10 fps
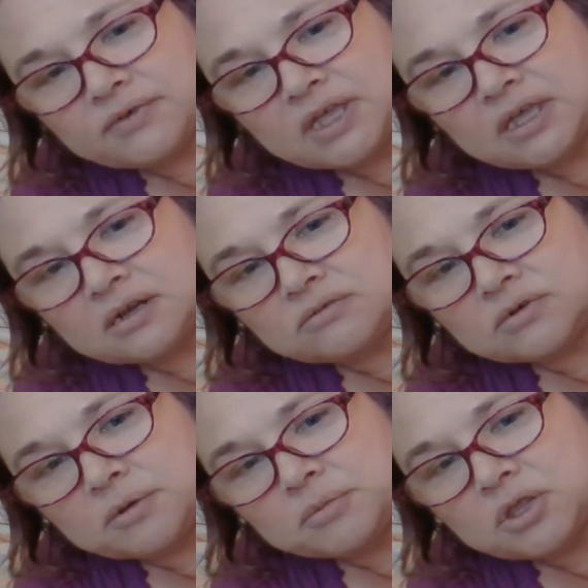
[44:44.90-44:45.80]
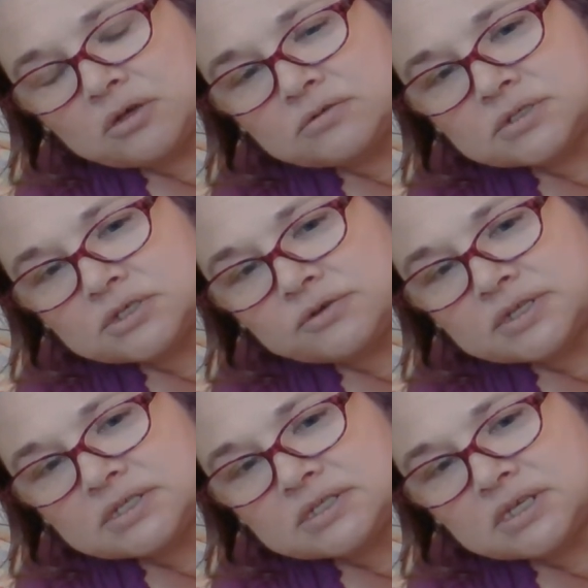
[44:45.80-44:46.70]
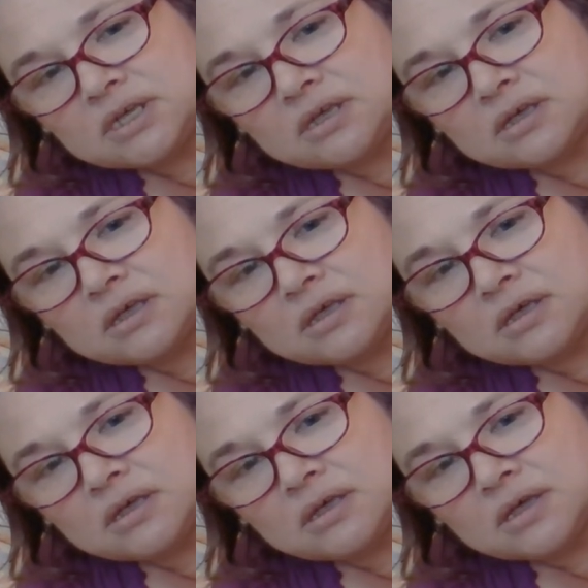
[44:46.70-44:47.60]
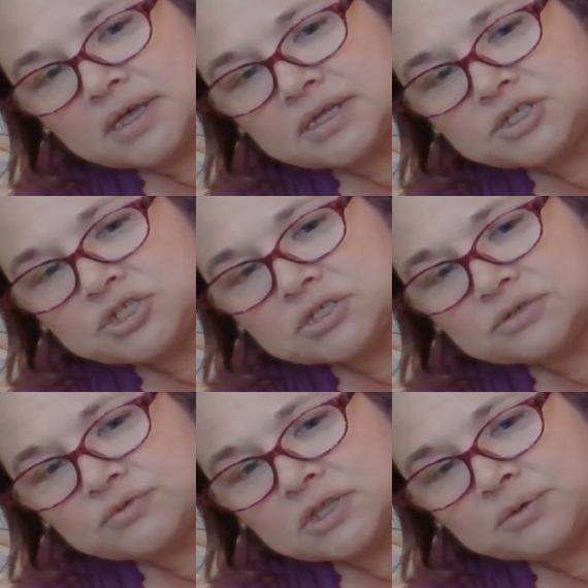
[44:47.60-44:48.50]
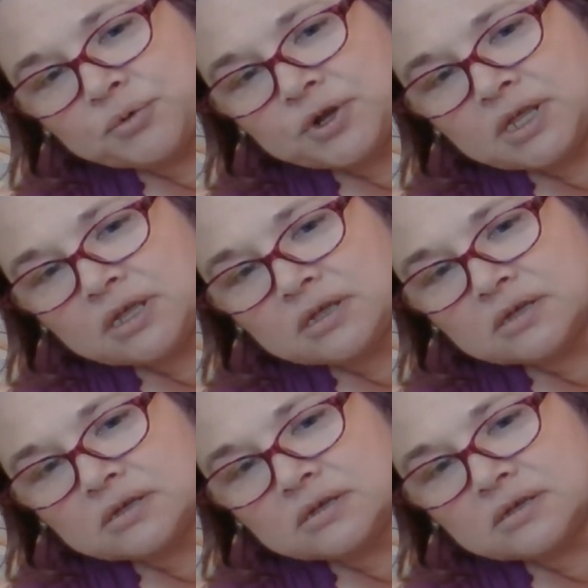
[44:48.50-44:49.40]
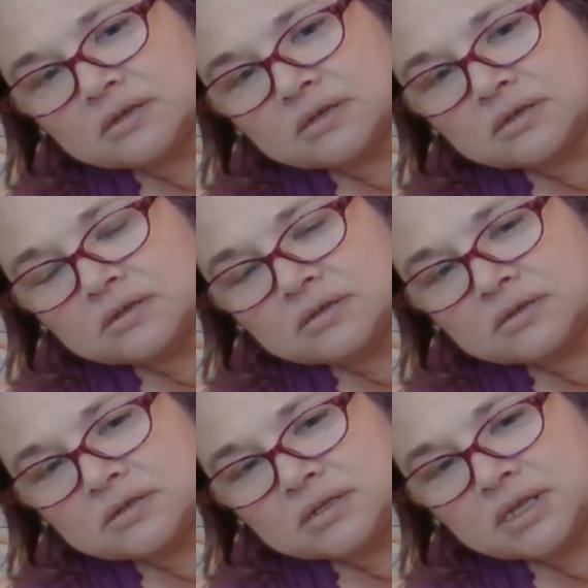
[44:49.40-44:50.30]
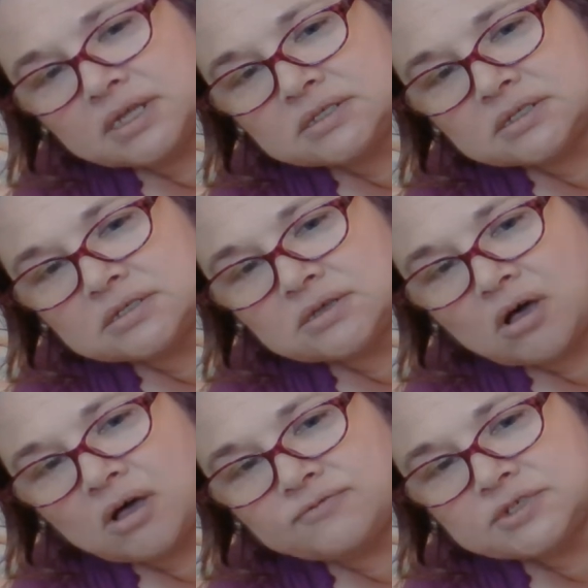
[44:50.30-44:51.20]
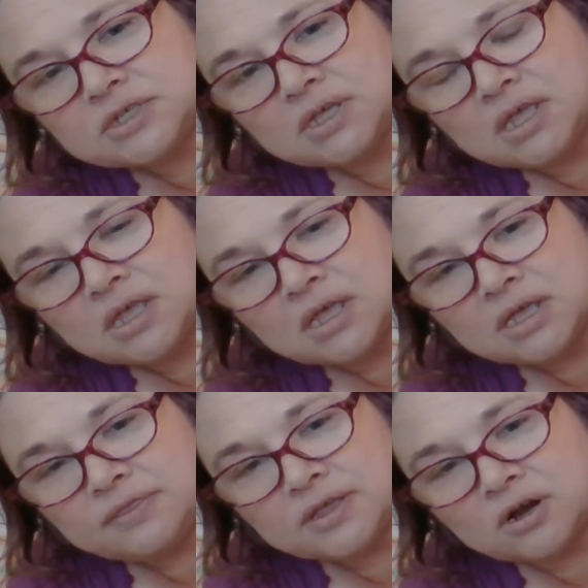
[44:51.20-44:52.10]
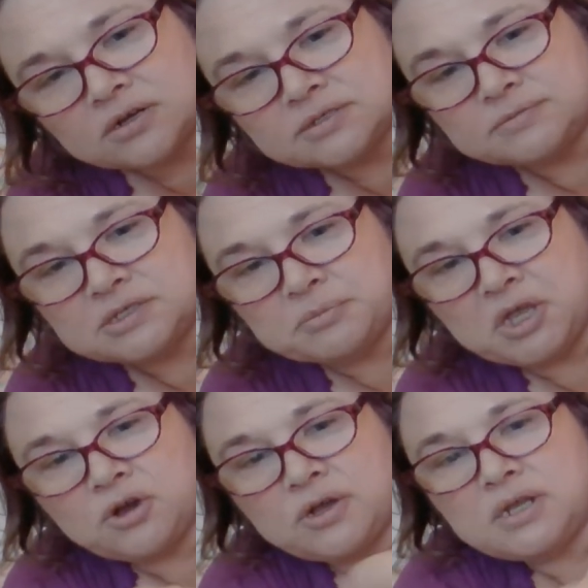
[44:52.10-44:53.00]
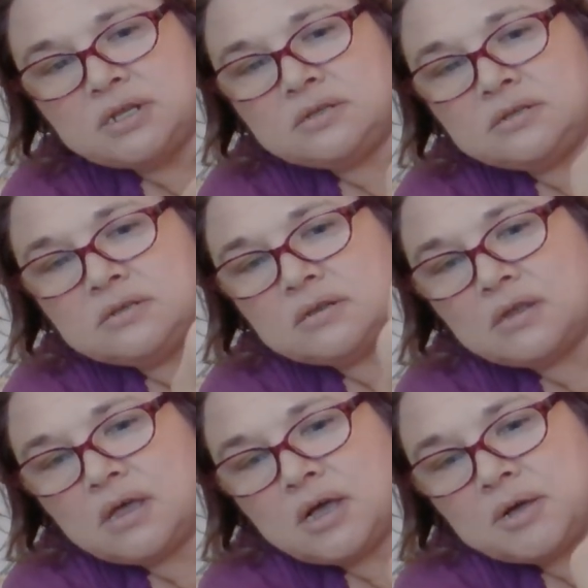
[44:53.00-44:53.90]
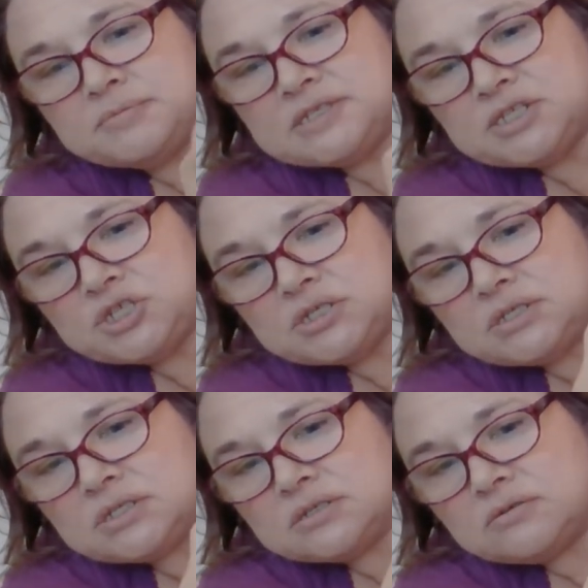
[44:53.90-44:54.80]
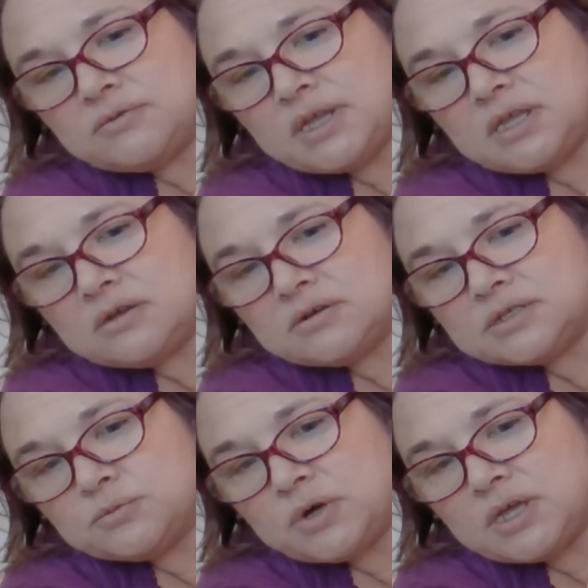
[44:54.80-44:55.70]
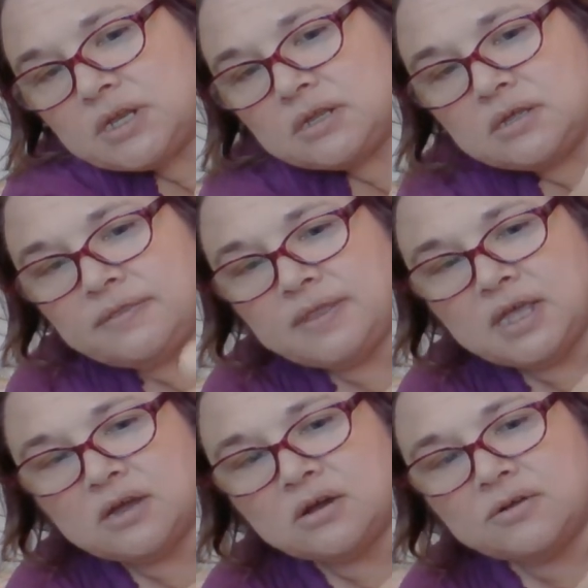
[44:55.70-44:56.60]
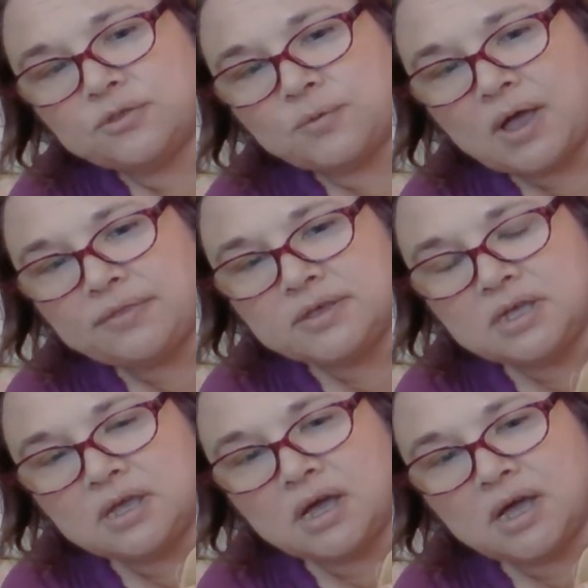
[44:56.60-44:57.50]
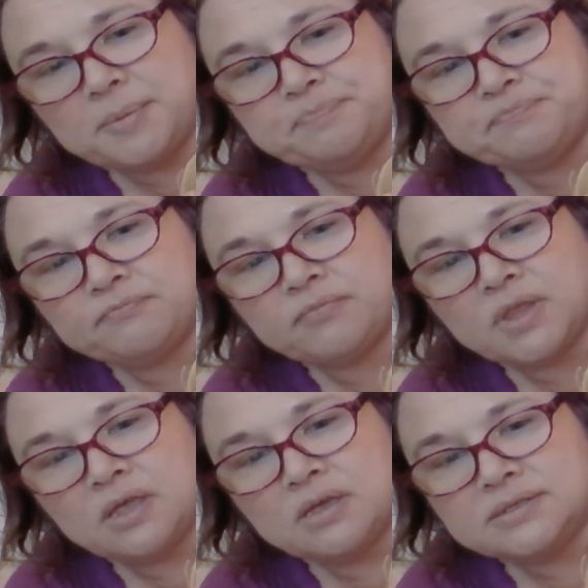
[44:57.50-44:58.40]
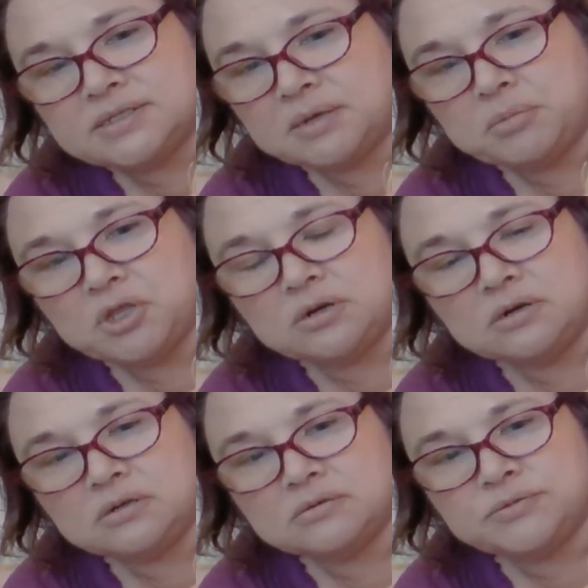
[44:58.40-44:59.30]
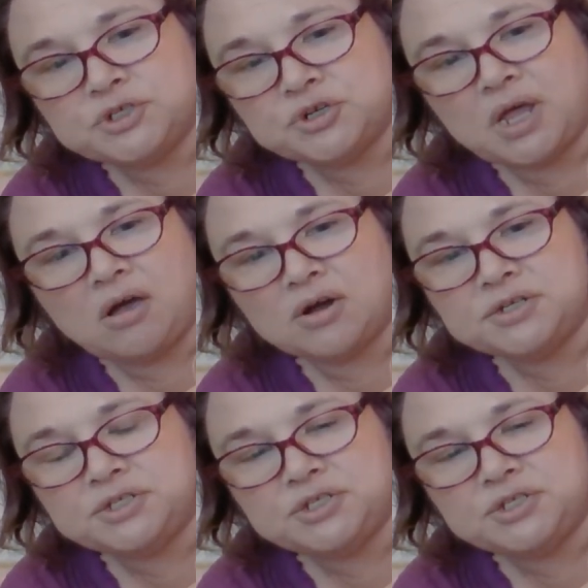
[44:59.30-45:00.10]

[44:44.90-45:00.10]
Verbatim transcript: and get it up close, you can see it's just really pretty. Nice and soft. There are some Smyrna um, stitches. Right here is one in there throughout the um, sampler, which are not hard to